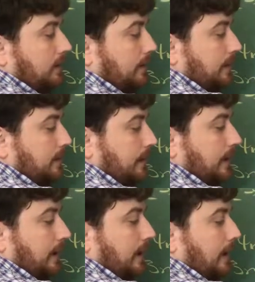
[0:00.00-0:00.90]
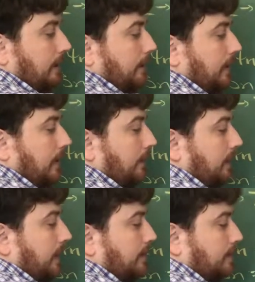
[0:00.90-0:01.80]
So I'm going to take -5
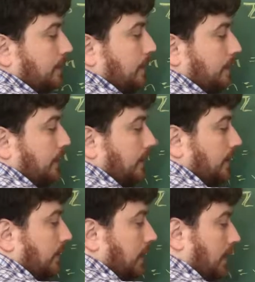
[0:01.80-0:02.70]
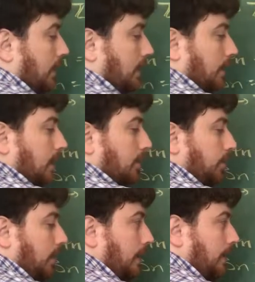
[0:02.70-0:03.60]
times row 2
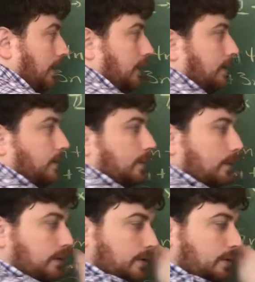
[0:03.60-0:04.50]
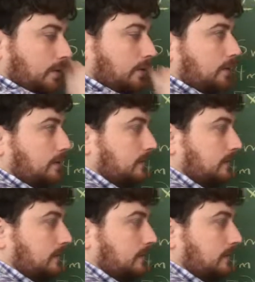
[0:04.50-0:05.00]
and plug that into row 2.